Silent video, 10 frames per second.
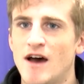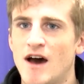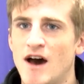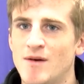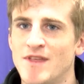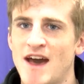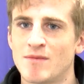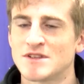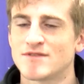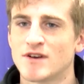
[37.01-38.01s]
The
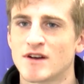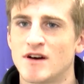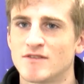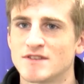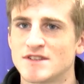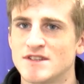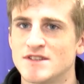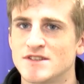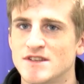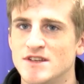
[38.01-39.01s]
atmosphere at
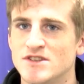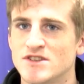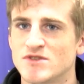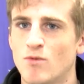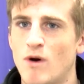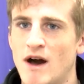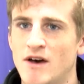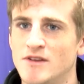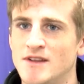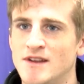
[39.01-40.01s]
conferences is just
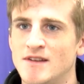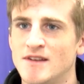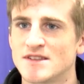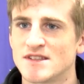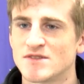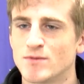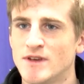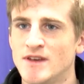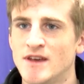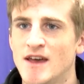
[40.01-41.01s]
wild. And since
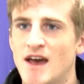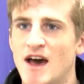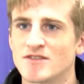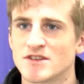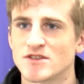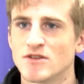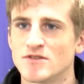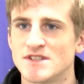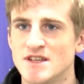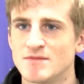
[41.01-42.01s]
we have such a
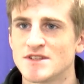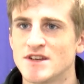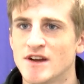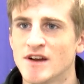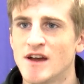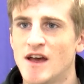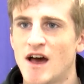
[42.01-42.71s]
close team this year,